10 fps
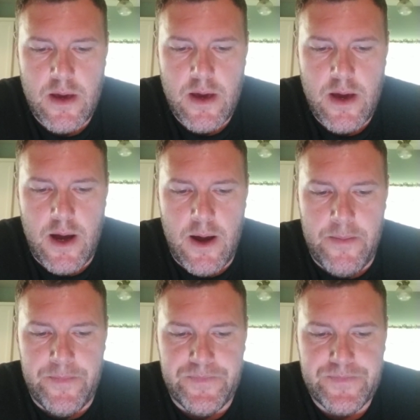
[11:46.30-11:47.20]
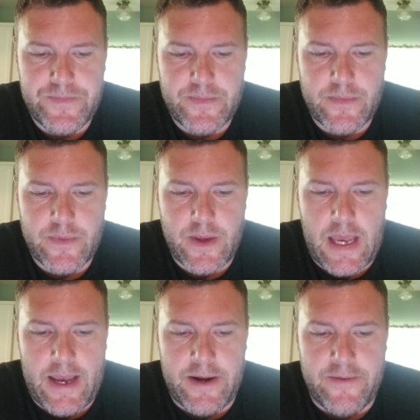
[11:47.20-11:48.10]
And
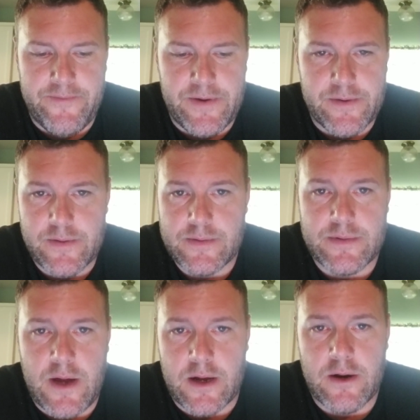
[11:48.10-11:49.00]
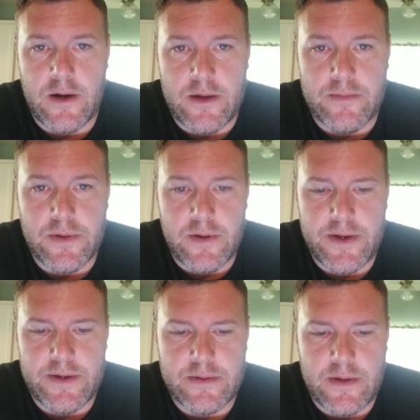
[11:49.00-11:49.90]
if you're not currently
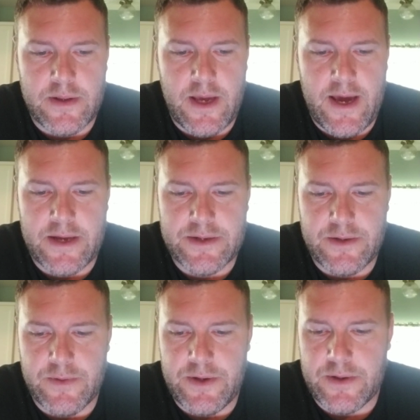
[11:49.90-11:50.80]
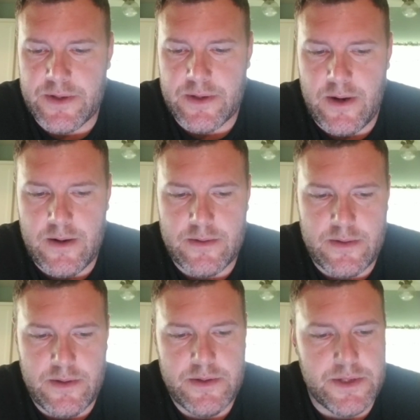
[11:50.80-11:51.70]
employed and they ask you when you can start,
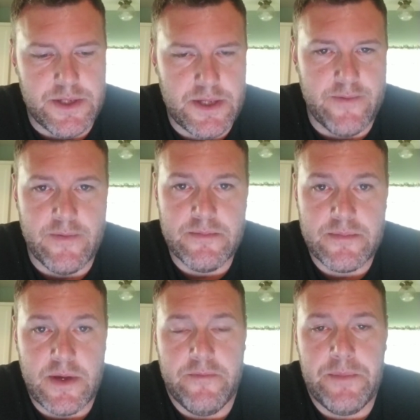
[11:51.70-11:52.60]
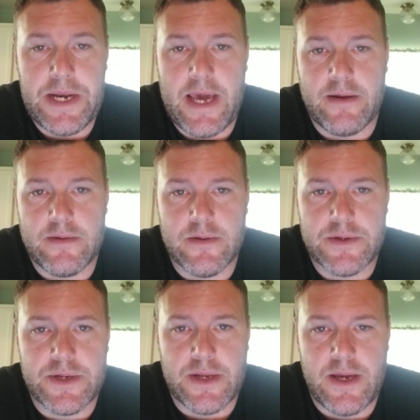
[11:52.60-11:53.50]
you just give them a date. Don't
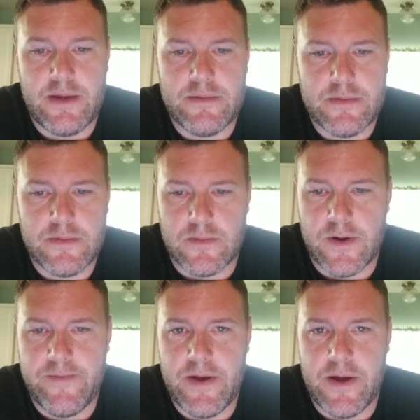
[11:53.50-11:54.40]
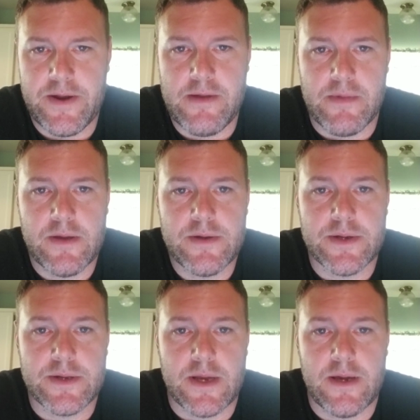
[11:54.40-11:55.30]
just say whenever y'all need me.
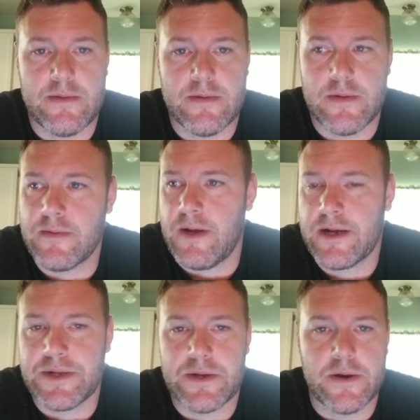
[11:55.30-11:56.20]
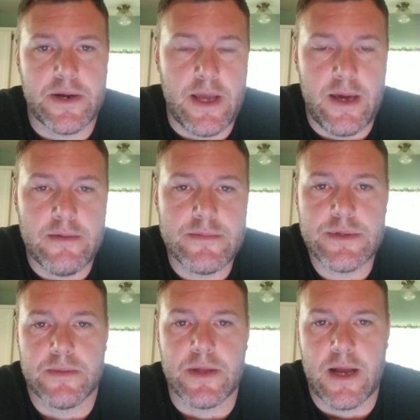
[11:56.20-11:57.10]
Just say, oh, I can start today,
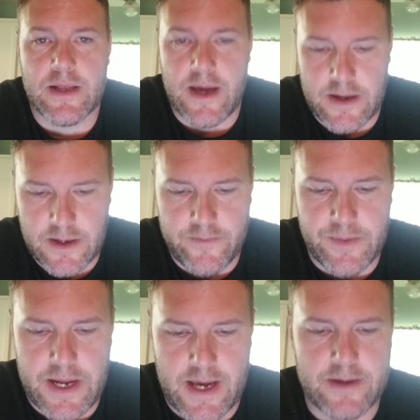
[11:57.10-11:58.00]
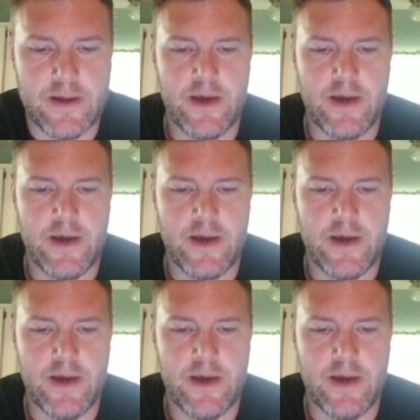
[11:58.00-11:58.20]
something like that. Give them a date.